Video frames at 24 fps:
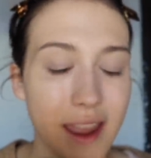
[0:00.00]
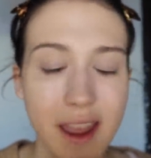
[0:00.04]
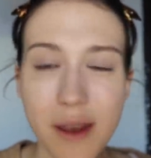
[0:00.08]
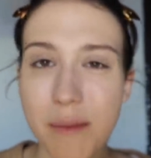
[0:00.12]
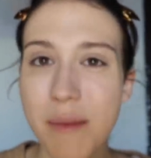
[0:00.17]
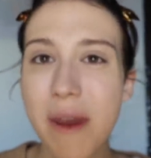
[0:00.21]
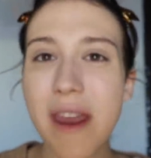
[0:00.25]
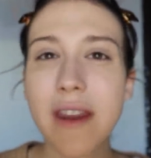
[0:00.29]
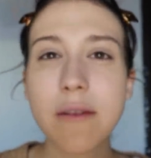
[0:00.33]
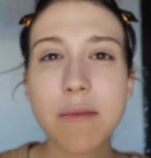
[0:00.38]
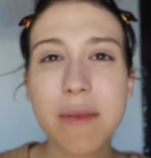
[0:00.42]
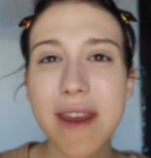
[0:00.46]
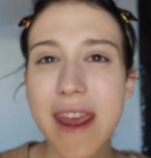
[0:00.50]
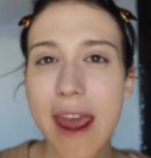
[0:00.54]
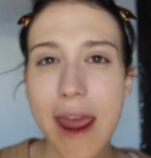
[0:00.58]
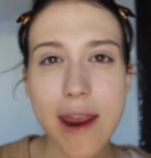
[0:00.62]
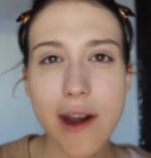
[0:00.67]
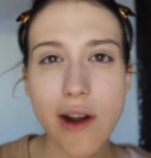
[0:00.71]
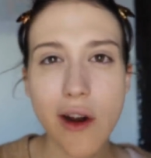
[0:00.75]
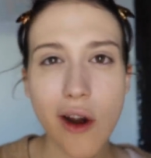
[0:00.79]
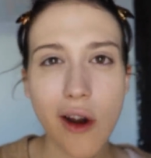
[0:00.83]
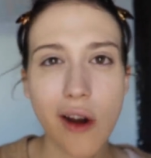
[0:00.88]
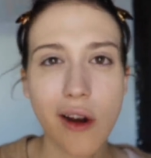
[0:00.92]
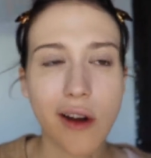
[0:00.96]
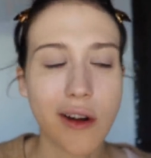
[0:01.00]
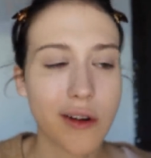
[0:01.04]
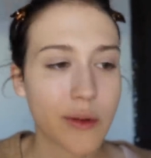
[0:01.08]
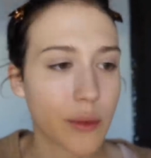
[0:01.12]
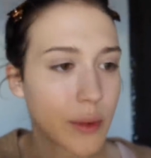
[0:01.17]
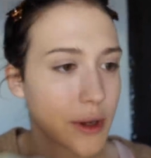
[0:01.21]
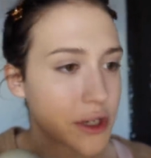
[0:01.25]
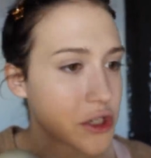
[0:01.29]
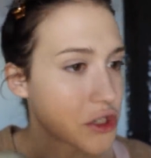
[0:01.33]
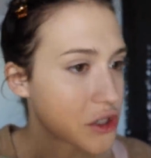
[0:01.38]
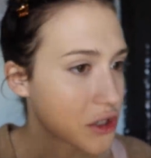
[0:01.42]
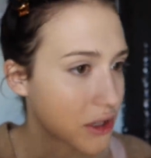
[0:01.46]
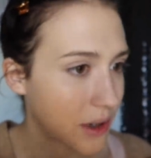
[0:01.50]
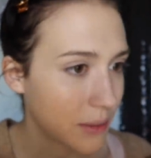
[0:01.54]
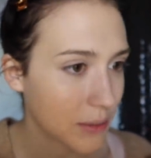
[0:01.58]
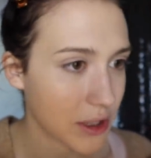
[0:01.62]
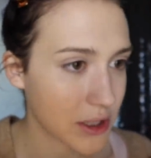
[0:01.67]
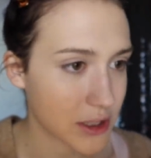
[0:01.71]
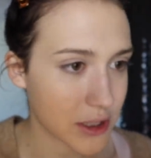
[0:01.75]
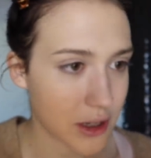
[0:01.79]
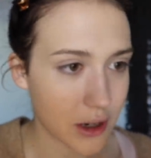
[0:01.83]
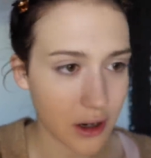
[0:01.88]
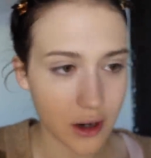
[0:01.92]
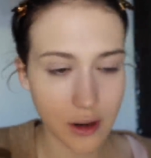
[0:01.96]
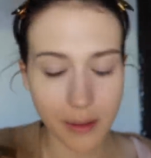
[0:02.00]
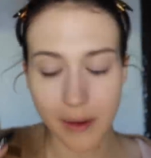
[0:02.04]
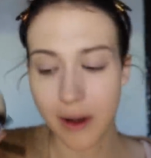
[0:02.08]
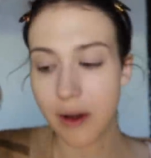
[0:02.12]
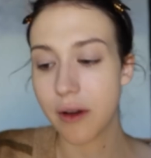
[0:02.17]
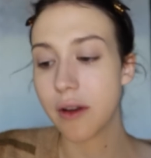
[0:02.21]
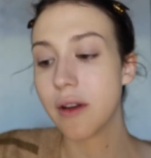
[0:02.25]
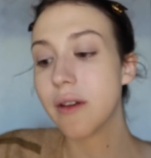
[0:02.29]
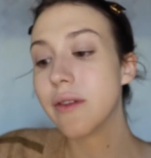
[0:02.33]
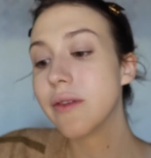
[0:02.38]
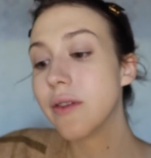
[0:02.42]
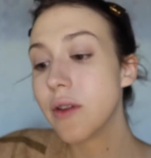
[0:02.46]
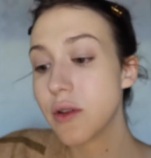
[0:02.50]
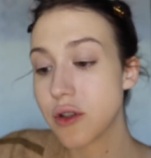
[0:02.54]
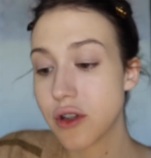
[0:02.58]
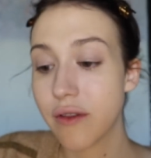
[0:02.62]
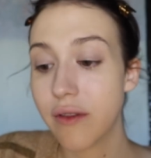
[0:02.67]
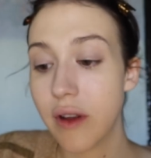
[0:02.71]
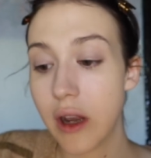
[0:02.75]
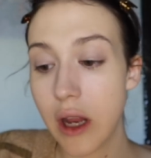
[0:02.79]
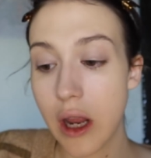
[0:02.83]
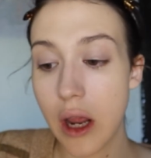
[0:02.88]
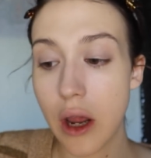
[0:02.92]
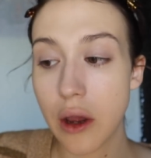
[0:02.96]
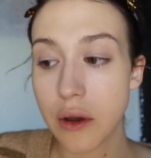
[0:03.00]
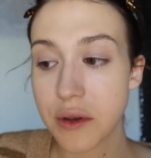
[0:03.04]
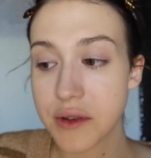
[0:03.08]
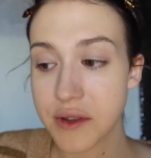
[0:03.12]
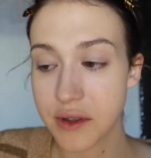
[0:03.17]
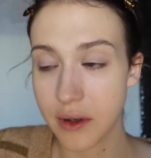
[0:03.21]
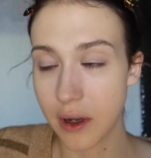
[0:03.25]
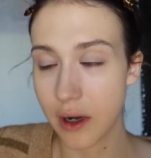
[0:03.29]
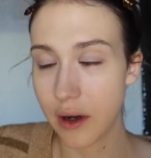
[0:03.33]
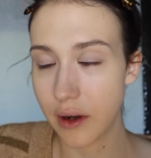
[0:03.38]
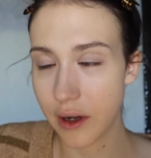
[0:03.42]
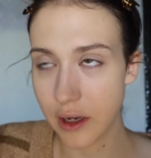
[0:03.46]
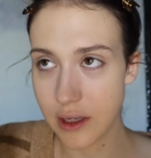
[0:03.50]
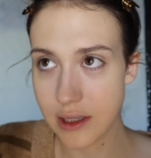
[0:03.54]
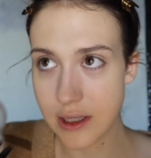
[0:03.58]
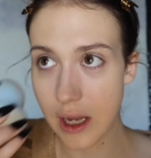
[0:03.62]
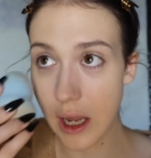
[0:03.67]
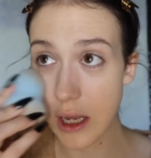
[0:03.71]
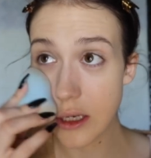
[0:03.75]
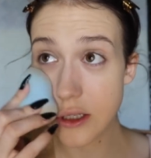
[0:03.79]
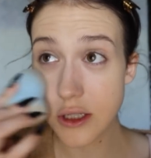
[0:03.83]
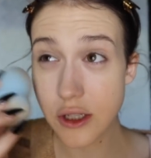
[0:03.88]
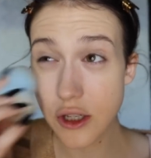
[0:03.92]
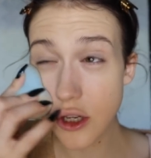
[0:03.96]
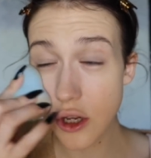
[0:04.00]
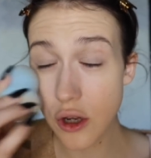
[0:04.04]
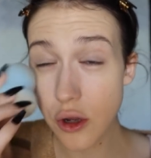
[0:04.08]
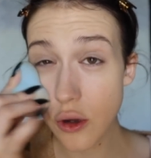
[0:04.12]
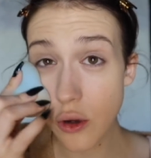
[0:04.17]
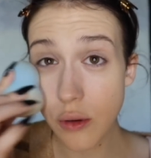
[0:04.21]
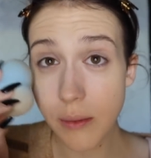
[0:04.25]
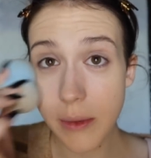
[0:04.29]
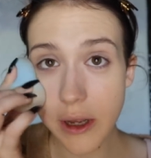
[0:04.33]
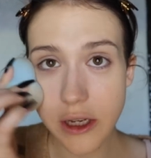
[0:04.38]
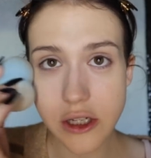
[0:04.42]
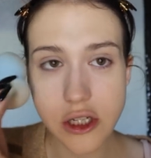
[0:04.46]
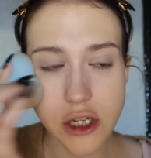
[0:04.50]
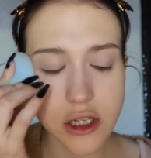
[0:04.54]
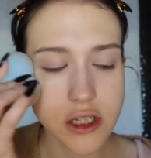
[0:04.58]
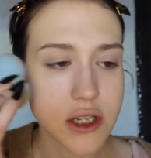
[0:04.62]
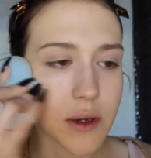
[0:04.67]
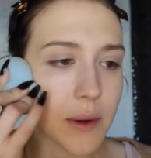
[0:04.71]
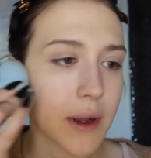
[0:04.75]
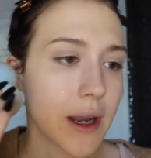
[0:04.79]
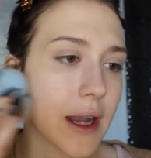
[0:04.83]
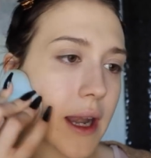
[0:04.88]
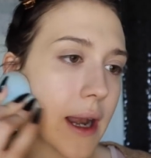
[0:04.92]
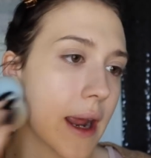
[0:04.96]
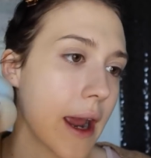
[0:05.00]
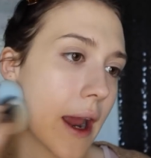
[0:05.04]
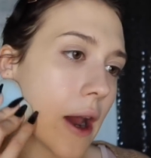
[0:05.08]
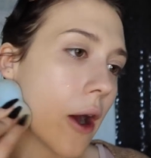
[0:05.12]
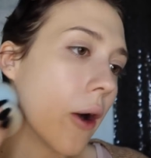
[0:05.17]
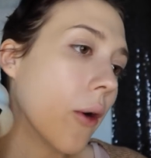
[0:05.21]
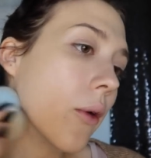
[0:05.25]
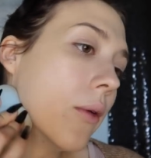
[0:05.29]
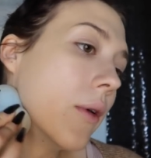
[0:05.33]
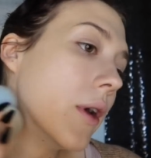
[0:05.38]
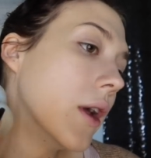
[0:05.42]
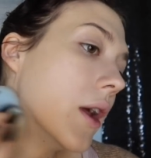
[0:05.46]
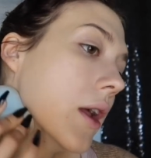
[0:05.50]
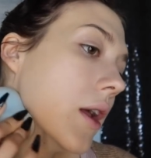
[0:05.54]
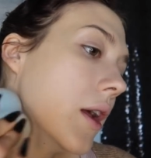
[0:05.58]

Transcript: it made me hate art, which I'm going to talk about in a future video, so I don't need to get too much into it now.